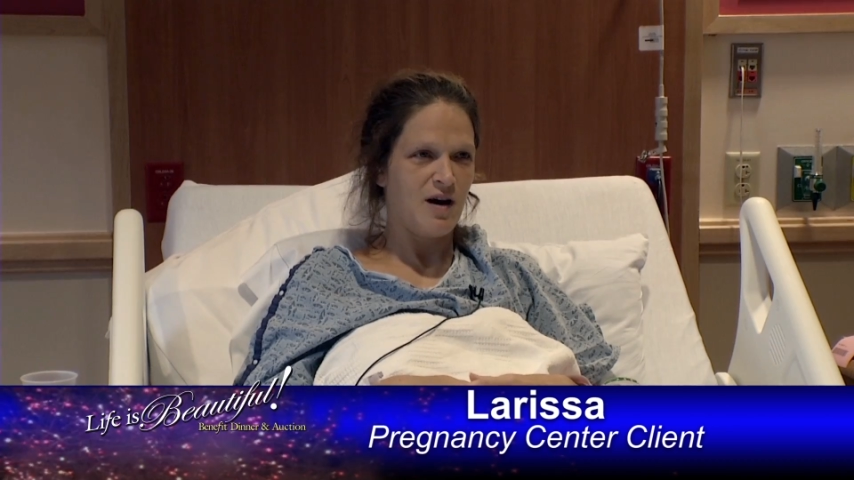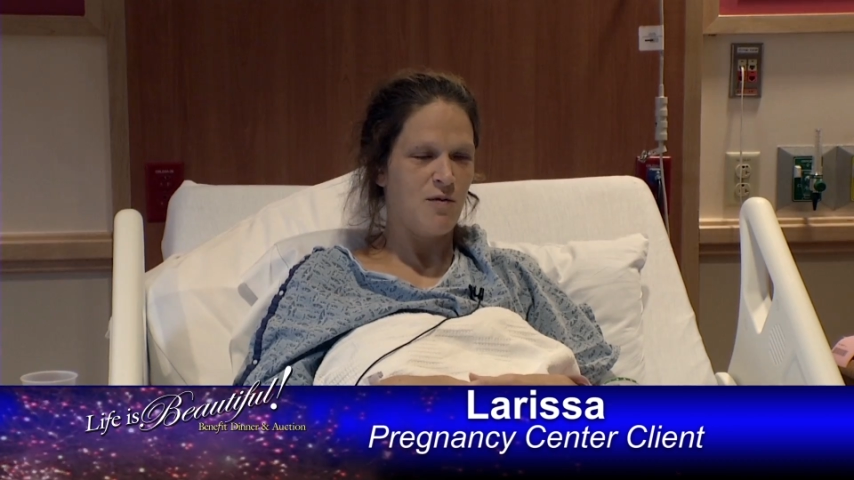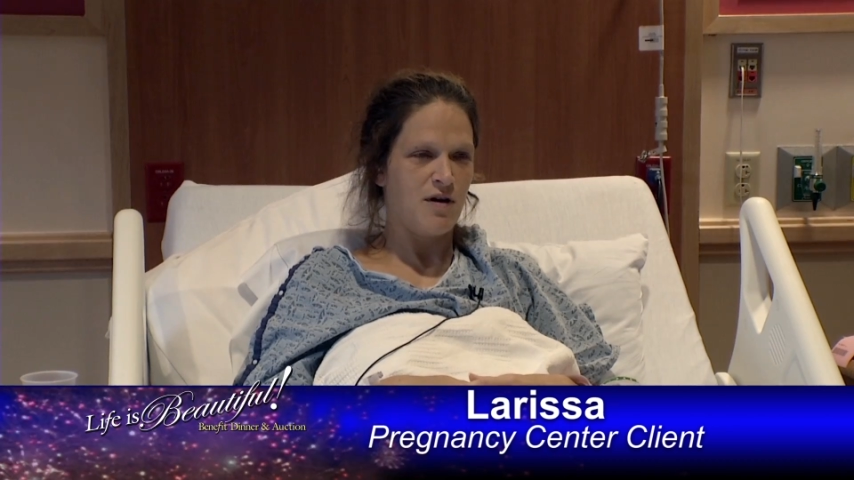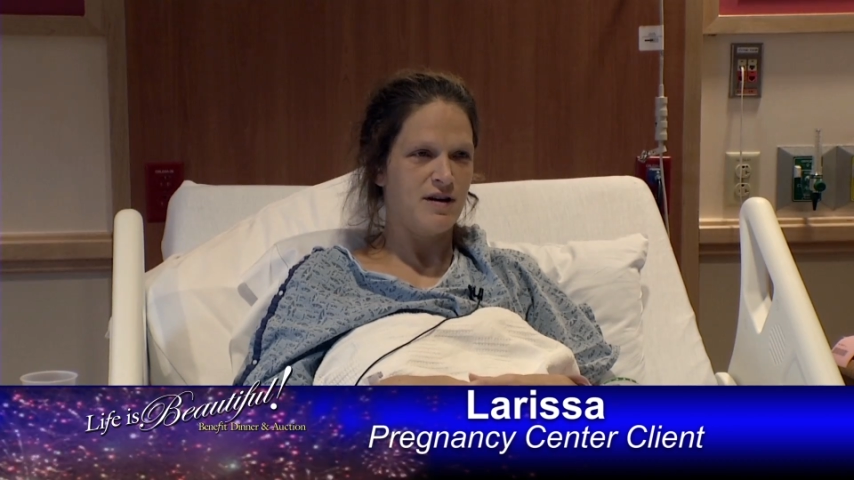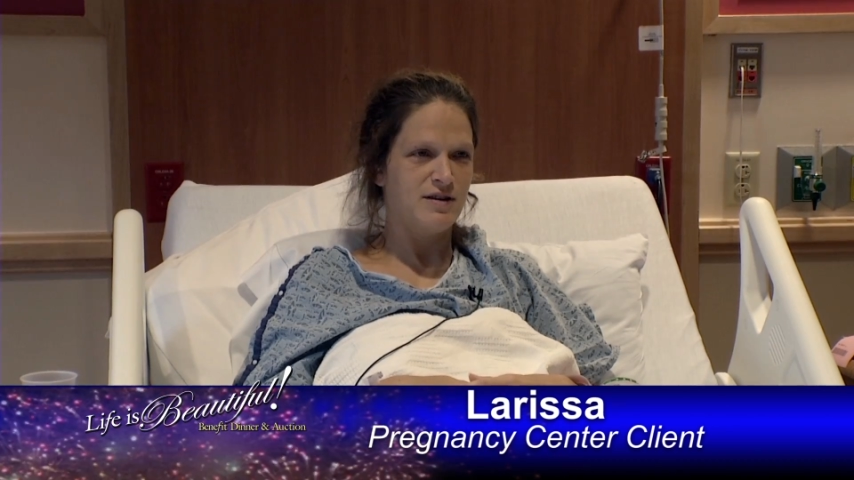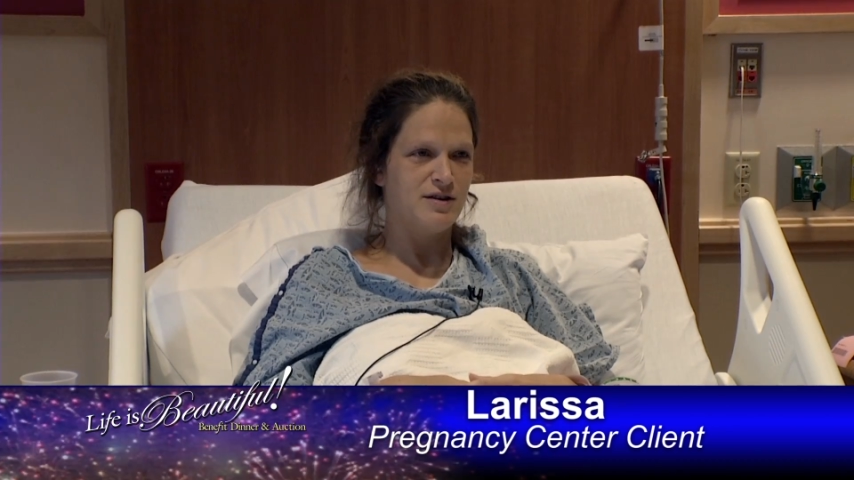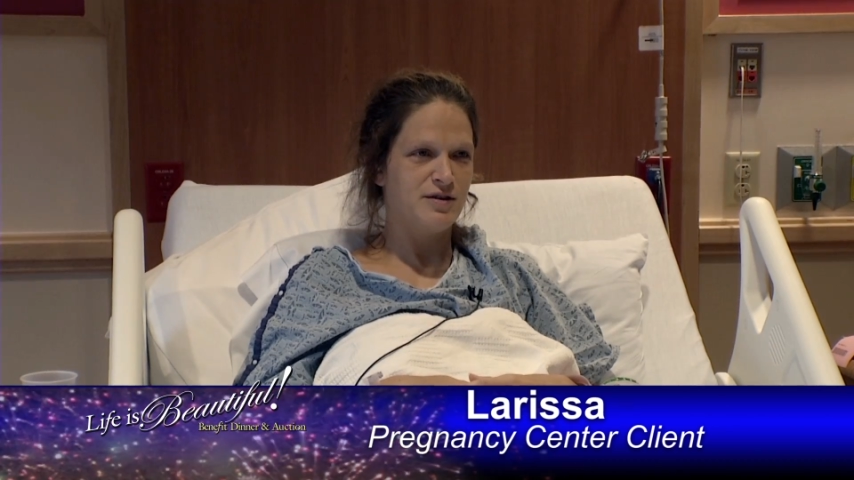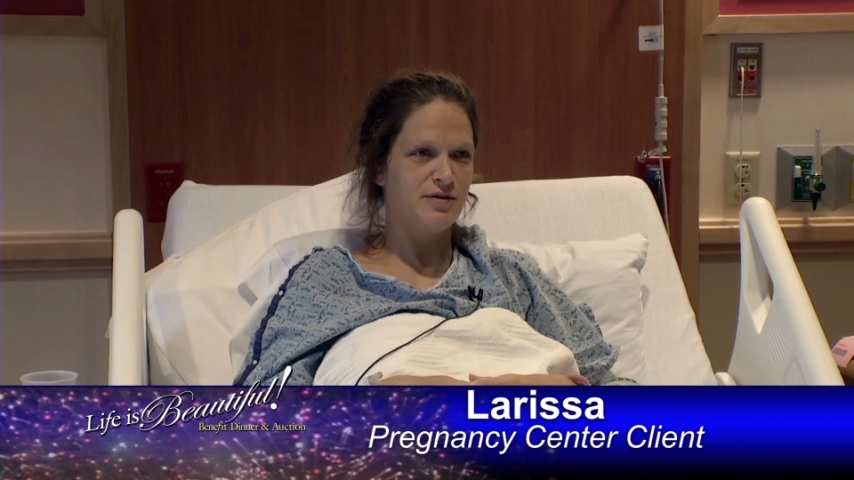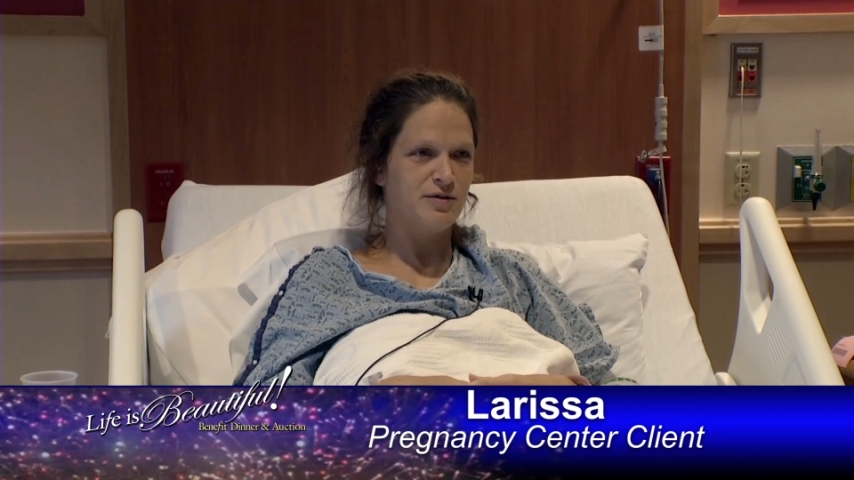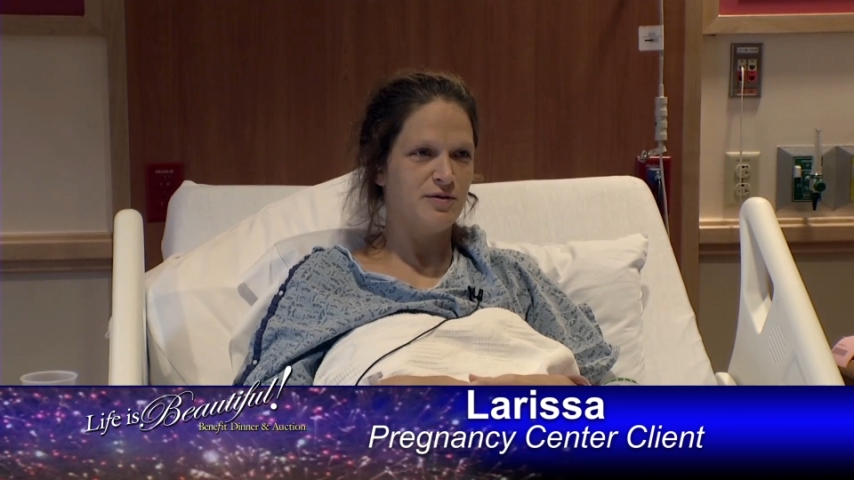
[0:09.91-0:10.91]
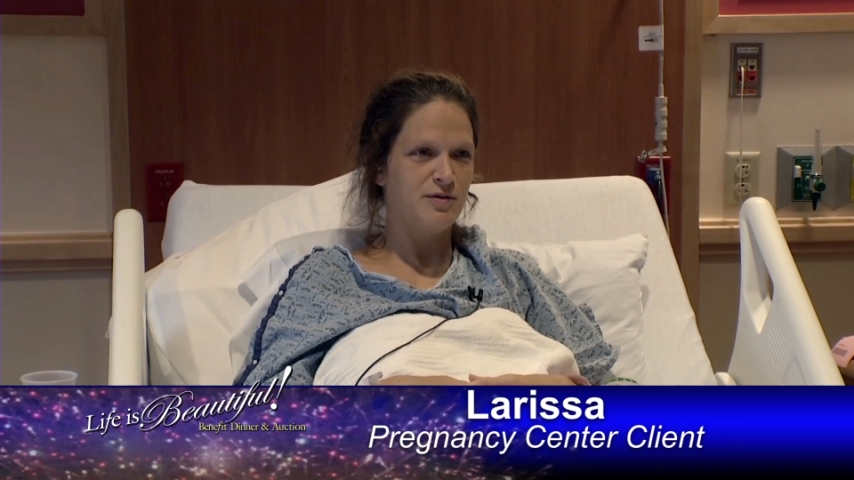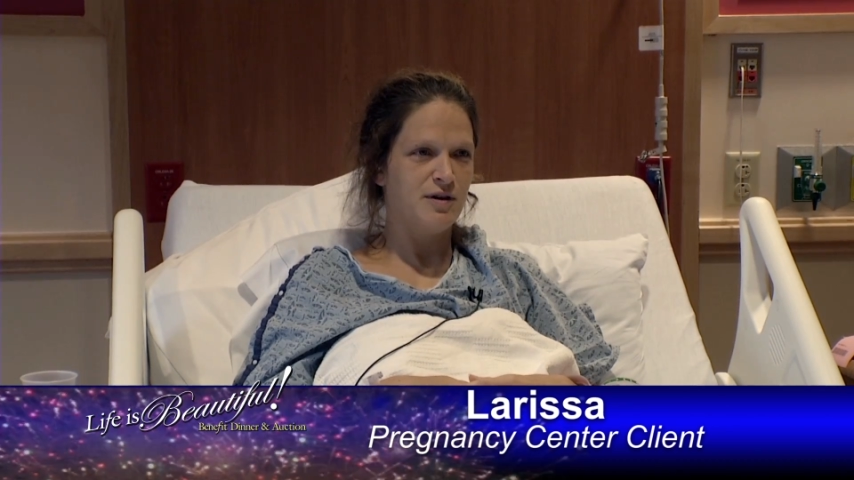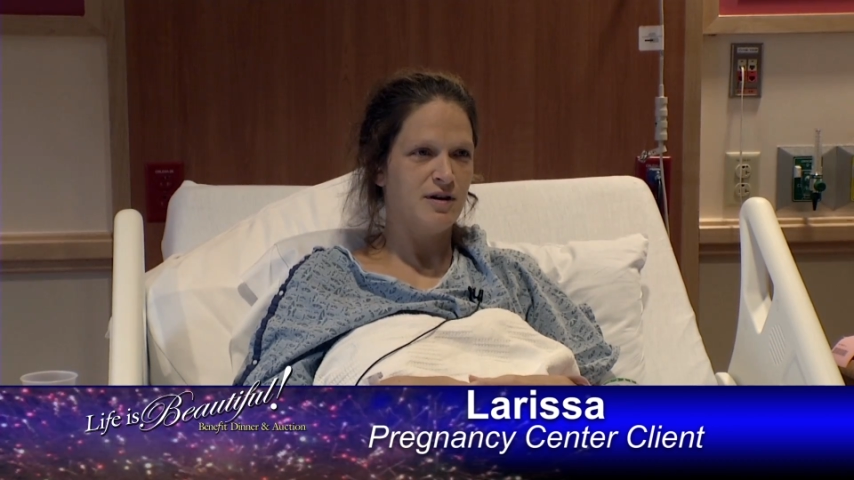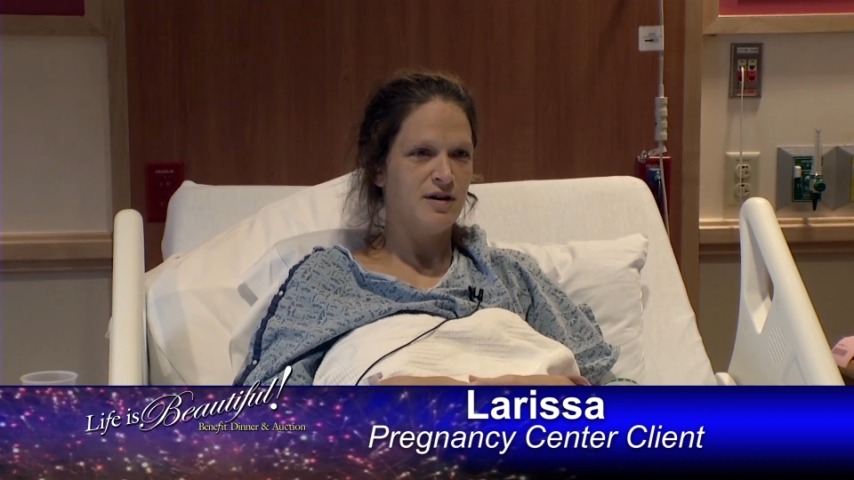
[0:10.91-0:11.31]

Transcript: I wanted to,